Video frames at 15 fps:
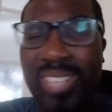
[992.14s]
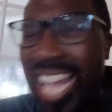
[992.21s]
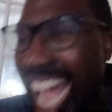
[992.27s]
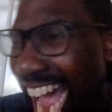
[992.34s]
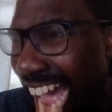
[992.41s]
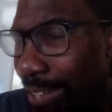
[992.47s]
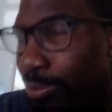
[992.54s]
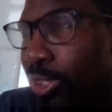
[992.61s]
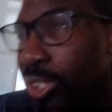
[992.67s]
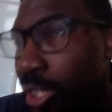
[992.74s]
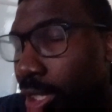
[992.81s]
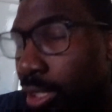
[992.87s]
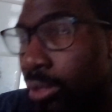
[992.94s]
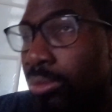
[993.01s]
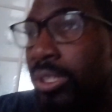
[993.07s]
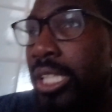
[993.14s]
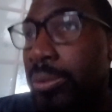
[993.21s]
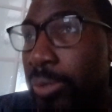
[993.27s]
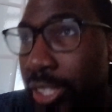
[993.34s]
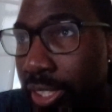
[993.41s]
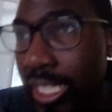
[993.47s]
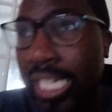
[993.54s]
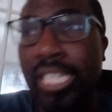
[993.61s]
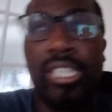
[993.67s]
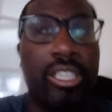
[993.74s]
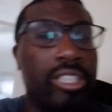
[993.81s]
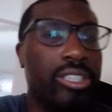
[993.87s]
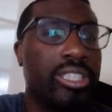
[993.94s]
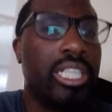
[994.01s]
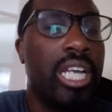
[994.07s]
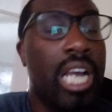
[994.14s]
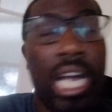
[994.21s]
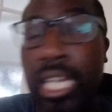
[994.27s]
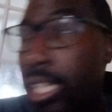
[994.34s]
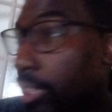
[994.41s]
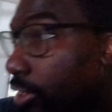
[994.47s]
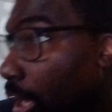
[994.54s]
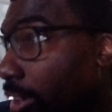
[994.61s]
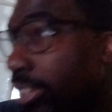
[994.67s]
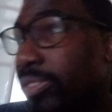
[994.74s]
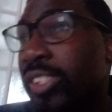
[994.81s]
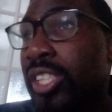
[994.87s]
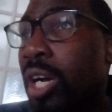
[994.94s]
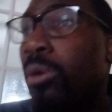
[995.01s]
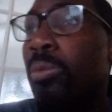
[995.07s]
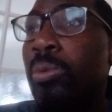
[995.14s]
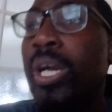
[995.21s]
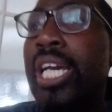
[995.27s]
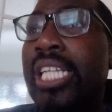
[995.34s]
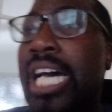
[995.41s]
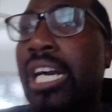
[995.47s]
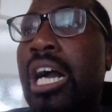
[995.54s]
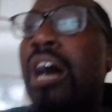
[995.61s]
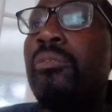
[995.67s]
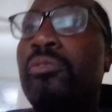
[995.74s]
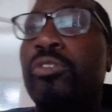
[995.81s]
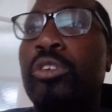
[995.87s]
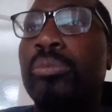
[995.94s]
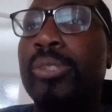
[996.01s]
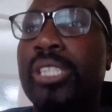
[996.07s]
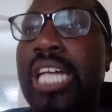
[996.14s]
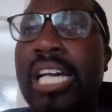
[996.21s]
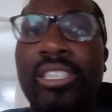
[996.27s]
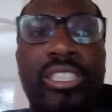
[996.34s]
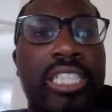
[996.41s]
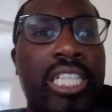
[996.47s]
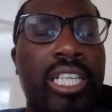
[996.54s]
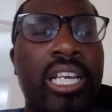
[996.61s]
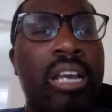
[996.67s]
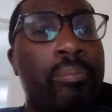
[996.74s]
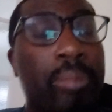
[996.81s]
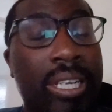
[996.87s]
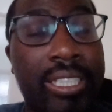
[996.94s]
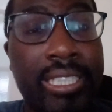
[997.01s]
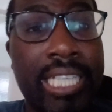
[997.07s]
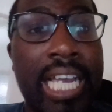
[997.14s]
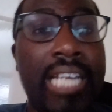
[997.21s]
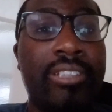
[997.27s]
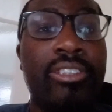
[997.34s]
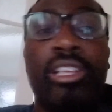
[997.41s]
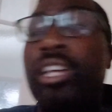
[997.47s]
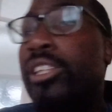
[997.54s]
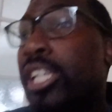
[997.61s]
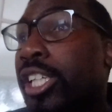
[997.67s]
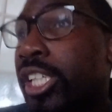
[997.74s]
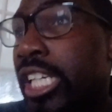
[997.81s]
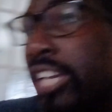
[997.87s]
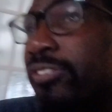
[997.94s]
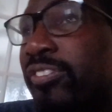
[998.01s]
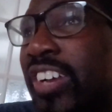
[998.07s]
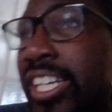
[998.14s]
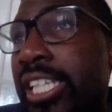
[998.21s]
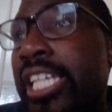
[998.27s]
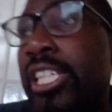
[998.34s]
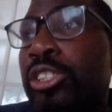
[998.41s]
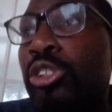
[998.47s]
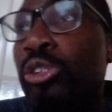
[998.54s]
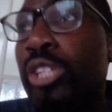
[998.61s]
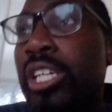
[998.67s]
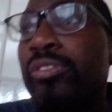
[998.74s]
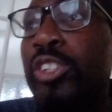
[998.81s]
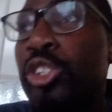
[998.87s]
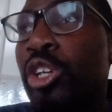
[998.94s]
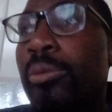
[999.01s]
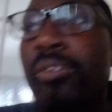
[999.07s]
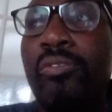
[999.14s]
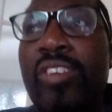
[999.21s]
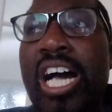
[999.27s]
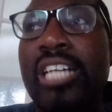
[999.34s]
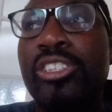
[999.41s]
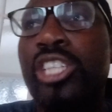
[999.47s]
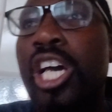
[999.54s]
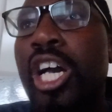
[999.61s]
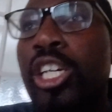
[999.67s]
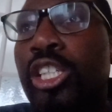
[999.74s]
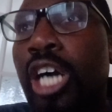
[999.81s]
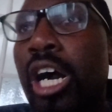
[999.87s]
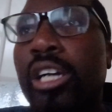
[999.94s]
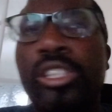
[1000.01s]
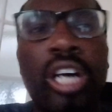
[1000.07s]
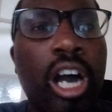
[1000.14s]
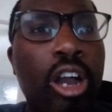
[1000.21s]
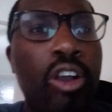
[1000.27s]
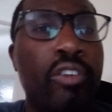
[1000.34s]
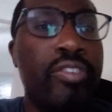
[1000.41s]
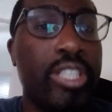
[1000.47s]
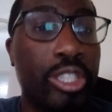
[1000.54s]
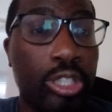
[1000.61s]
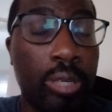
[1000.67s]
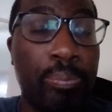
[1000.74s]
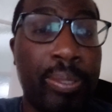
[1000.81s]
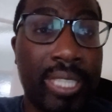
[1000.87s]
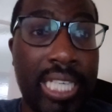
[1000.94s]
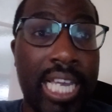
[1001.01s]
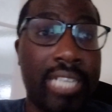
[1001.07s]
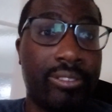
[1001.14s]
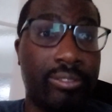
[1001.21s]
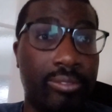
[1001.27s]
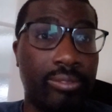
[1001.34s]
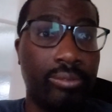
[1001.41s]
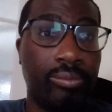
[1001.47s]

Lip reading: Absolutely ridiculous. And I don't even know where that come from, and that's it. But again, the gift that keeps on giving Tottenham fans, going over the top again.